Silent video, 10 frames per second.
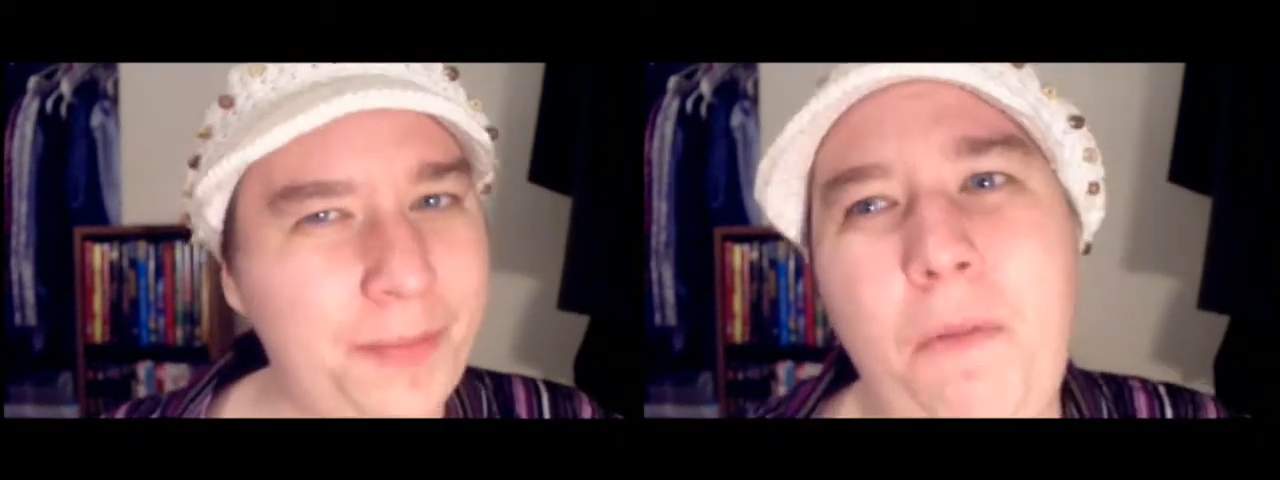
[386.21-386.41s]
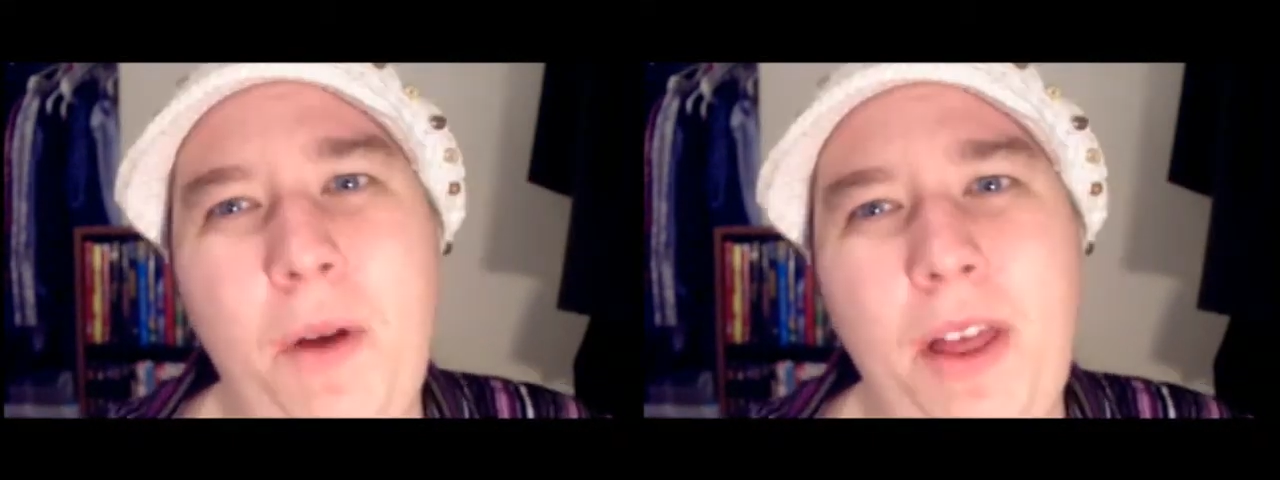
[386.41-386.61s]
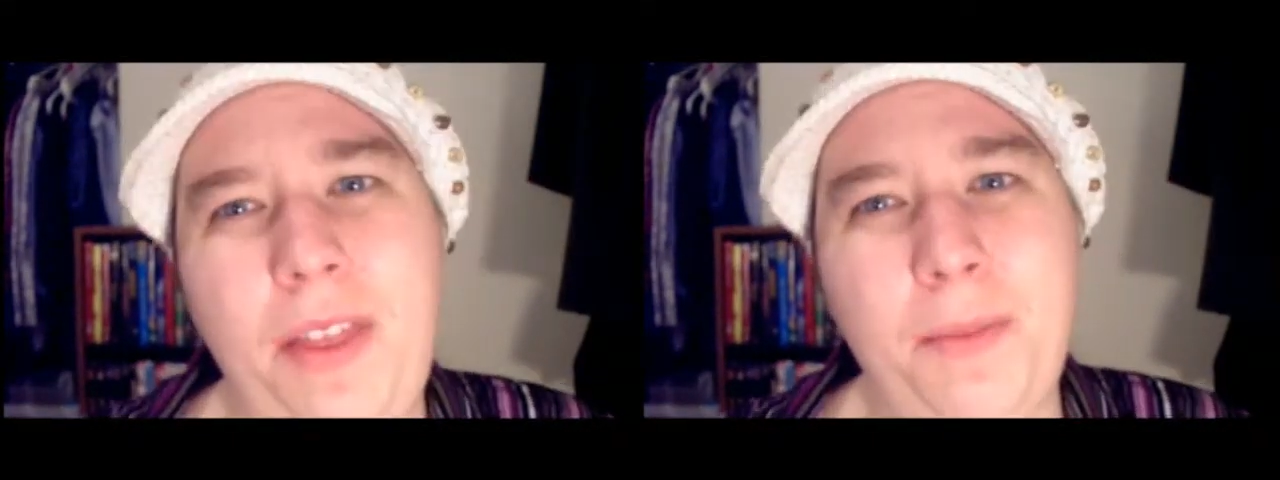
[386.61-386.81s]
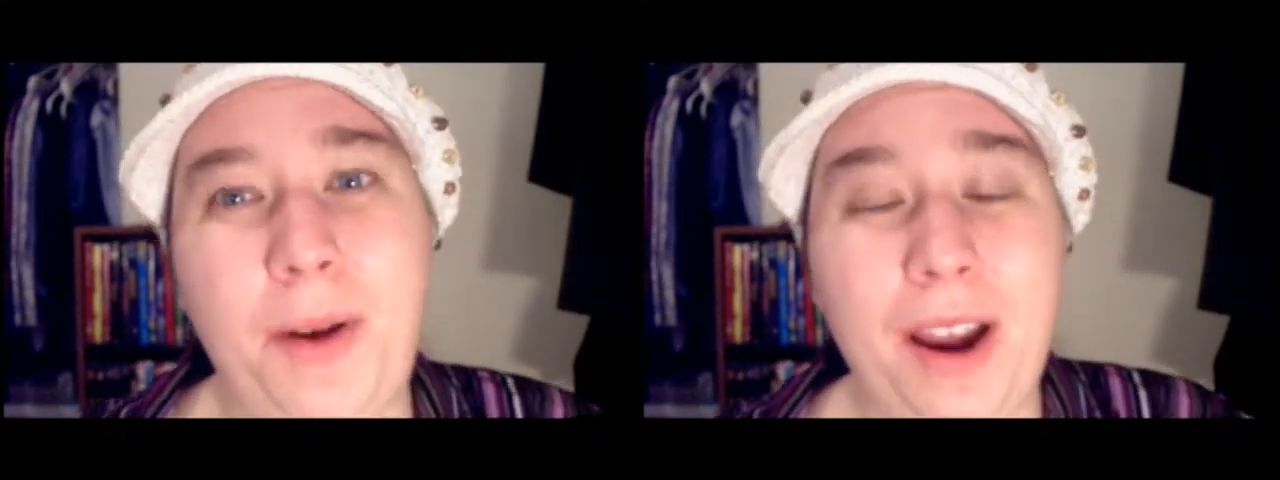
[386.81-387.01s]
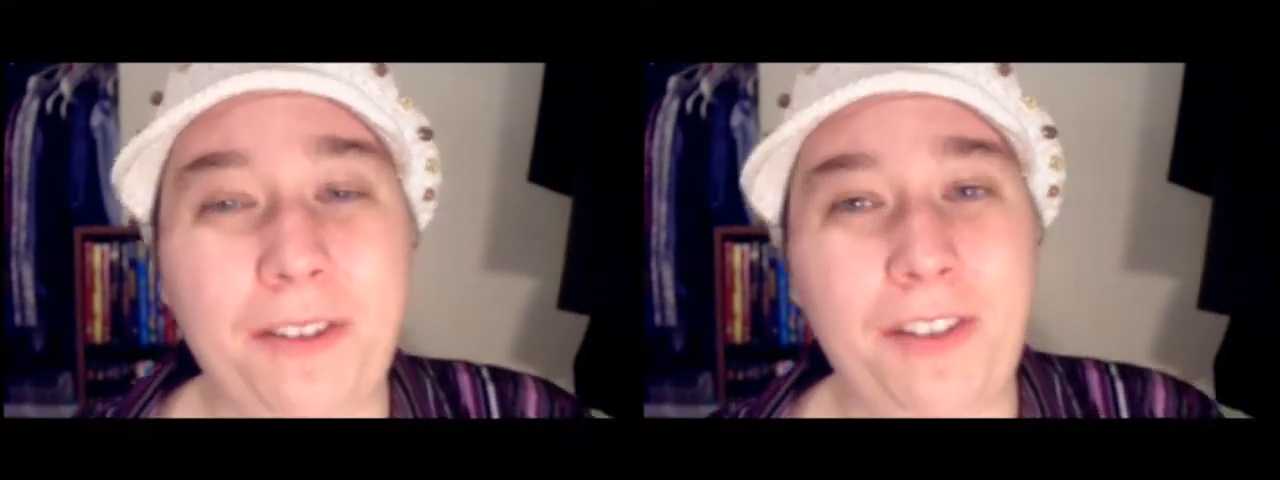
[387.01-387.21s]
Well, the
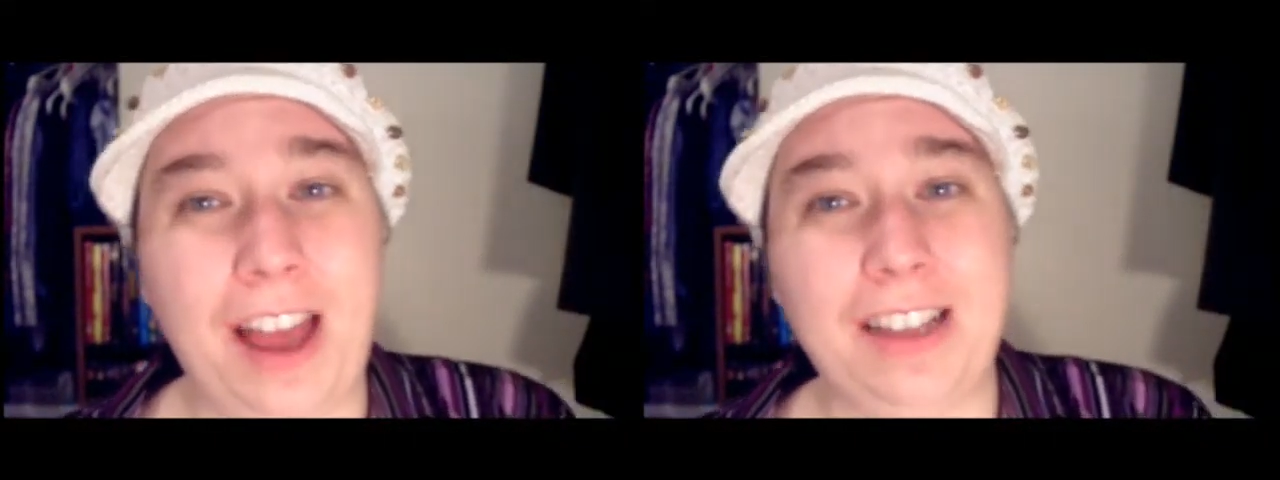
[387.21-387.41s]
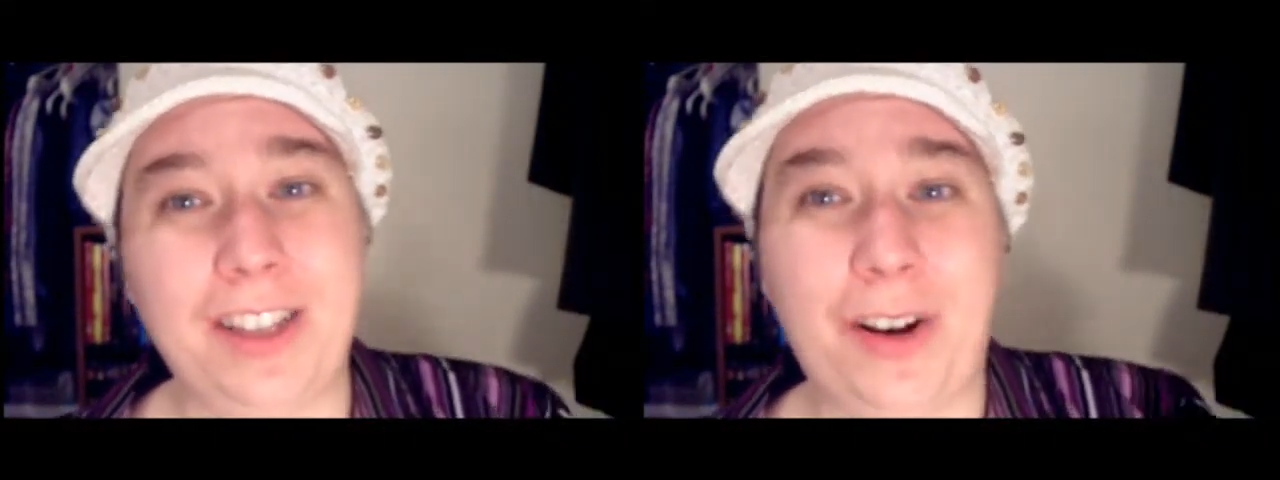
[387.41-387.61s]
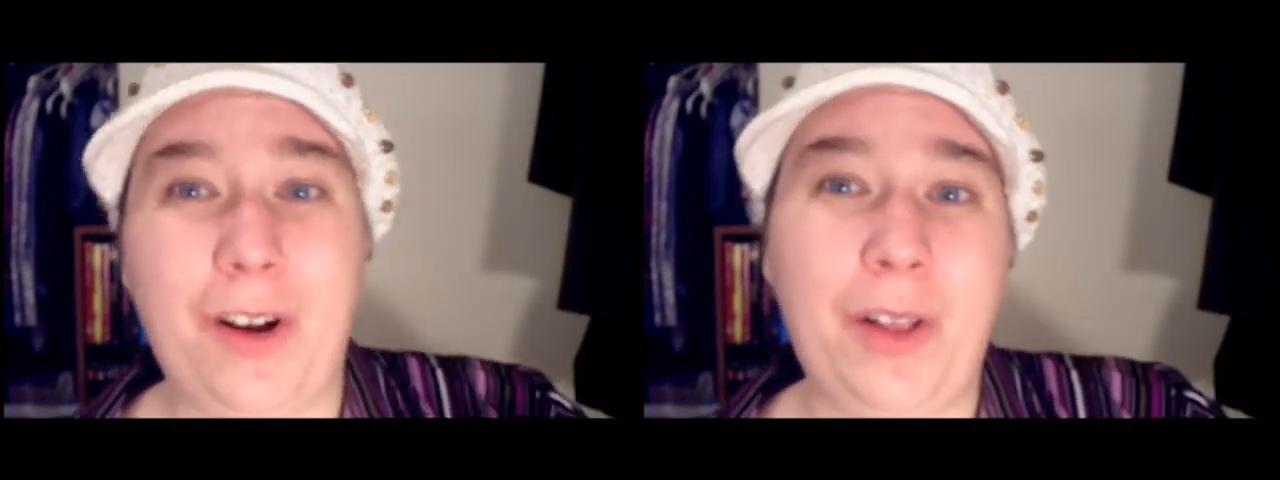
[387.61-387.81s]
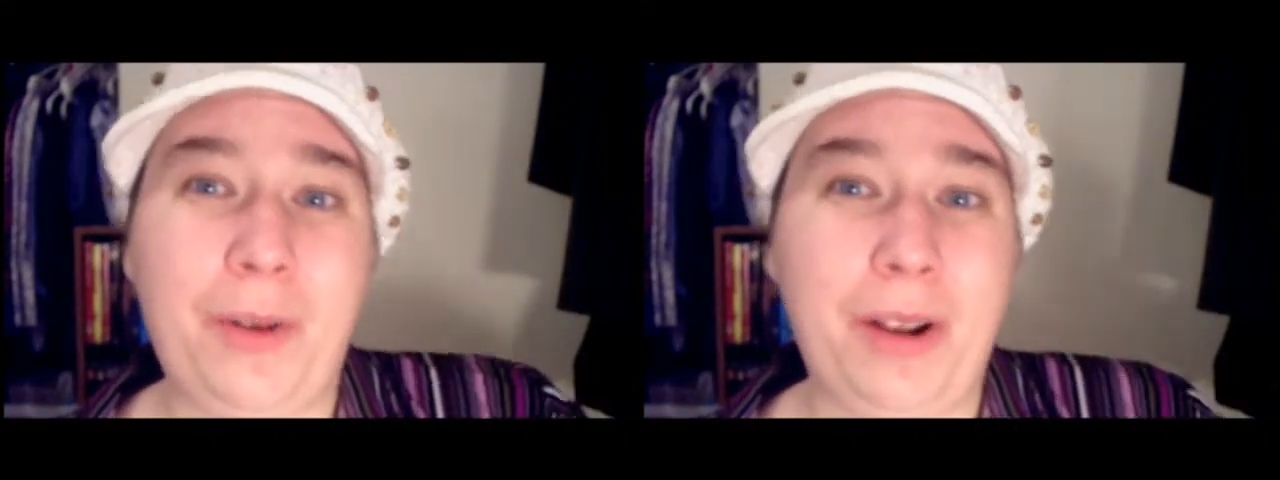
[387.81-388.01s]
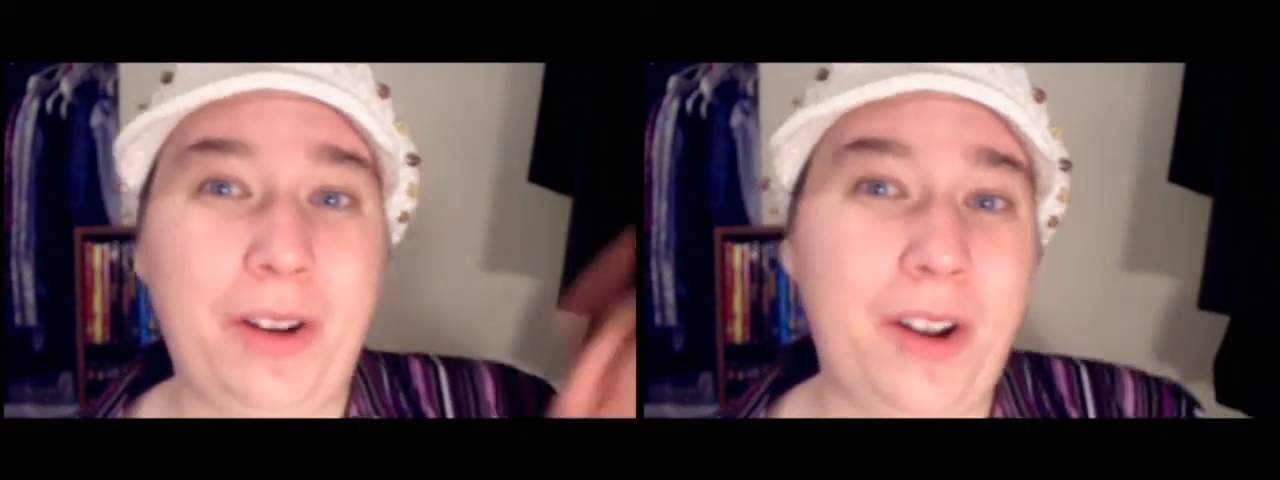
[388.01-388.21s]
prayer flags that are all
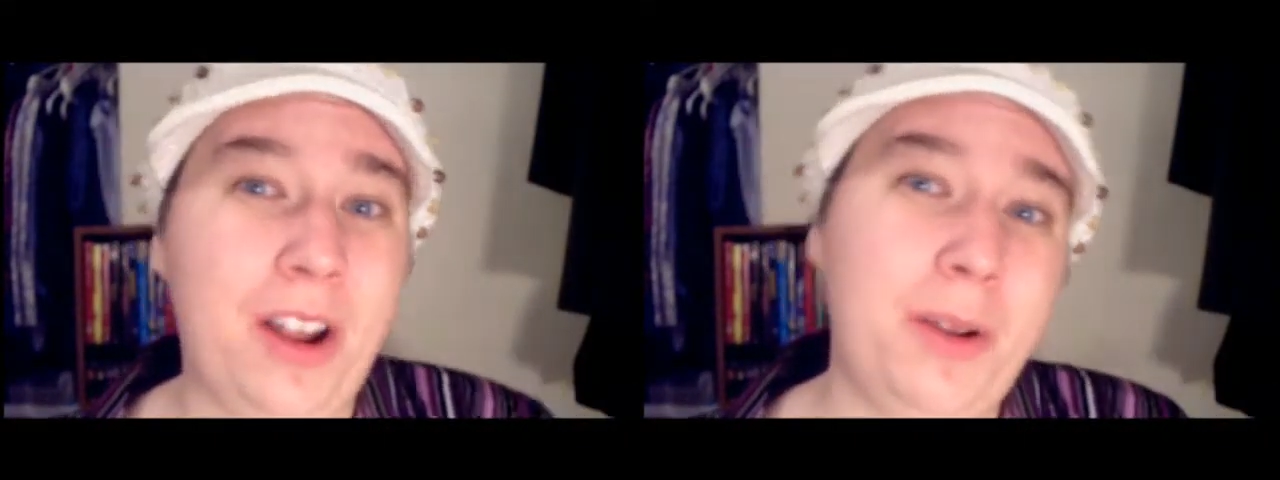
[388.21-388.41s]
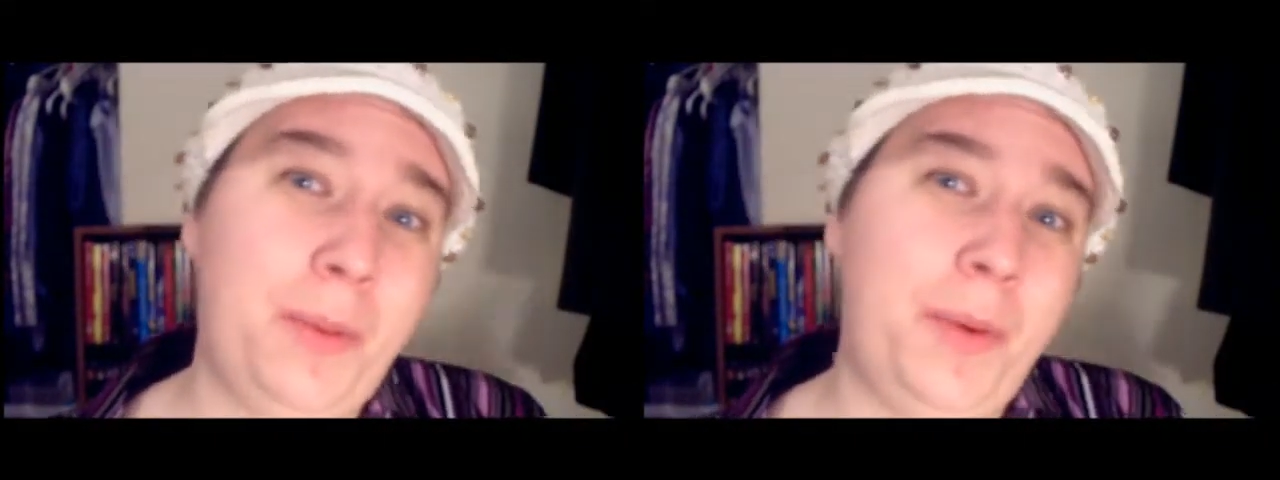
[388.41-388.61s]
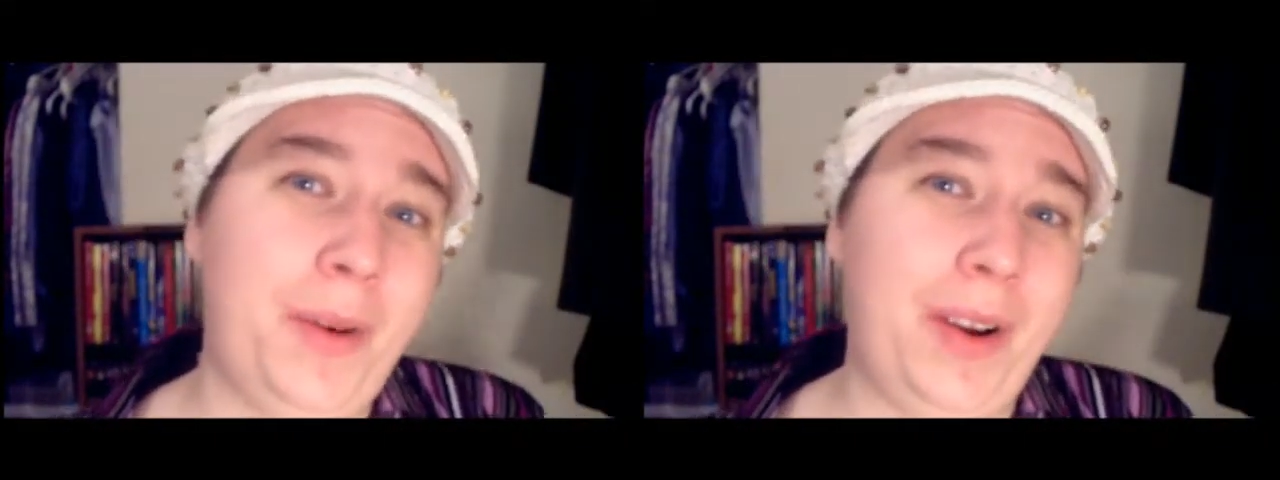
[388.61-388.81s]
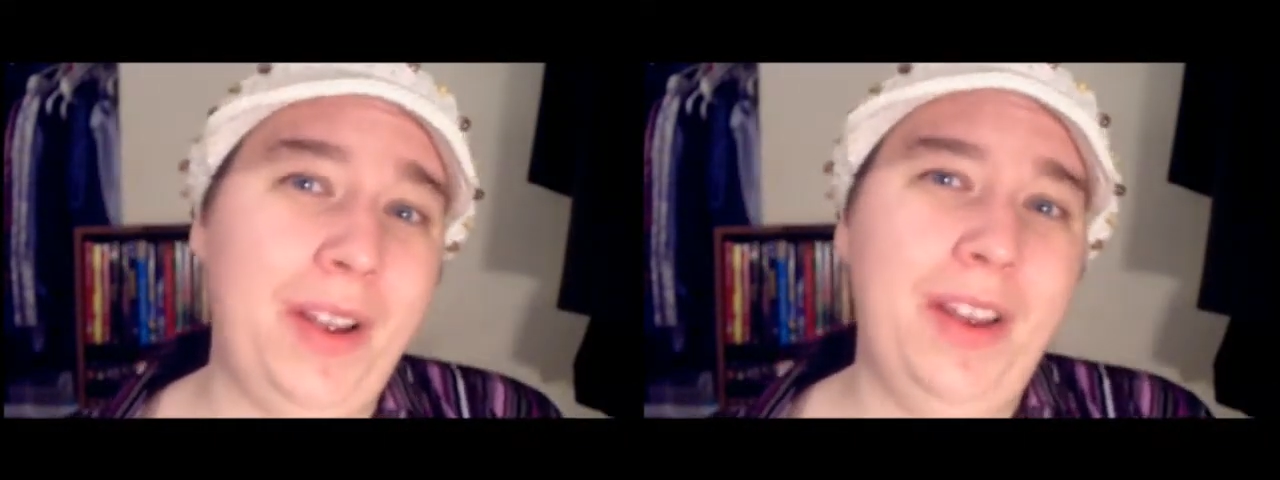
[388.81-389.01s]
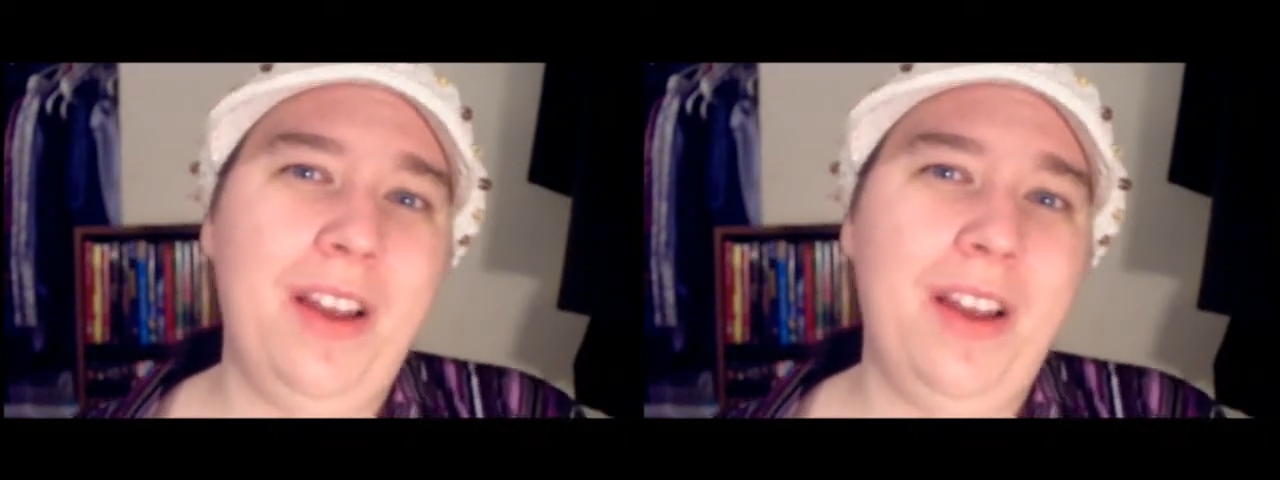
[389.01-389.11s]
around Anandapur